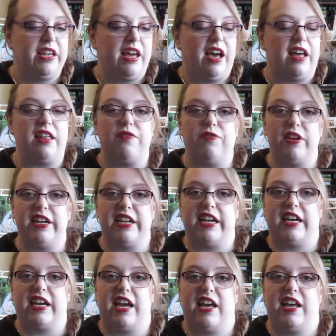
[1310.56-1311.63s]
I love
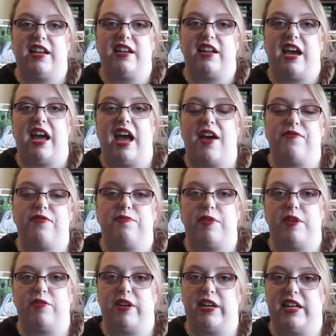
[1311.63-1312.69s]
reading and I haven't
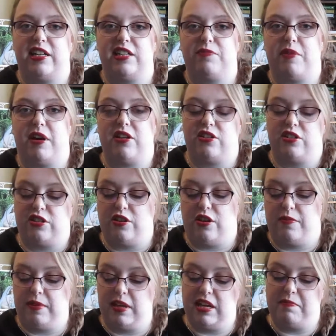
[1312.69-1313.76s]
been reading as much, so
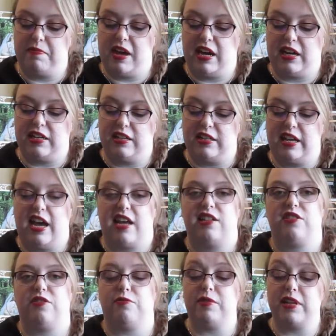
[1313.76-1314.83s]
I'm getting back into that.
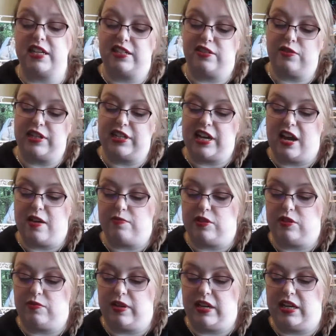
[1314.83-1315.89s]
So read 3 times
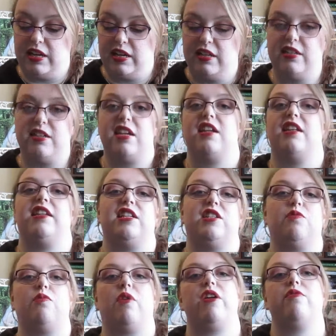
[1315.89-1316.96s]
a week. Knit at
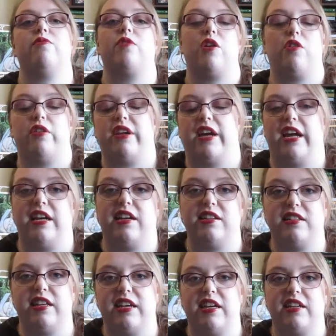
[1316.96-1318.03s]
least 1 row a night, because
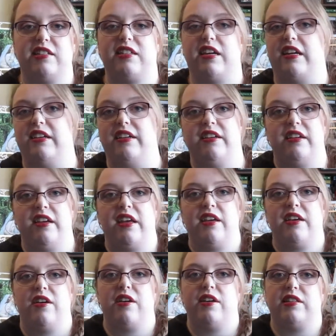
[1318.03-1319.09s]
like I said,
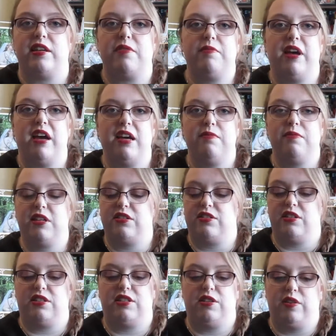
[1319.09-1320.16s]
sometimes it's
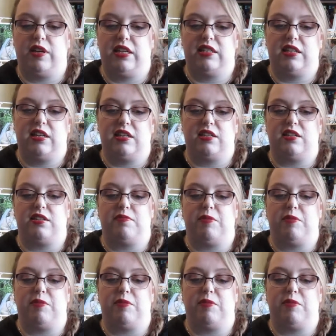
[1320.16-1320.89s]
just too easy to just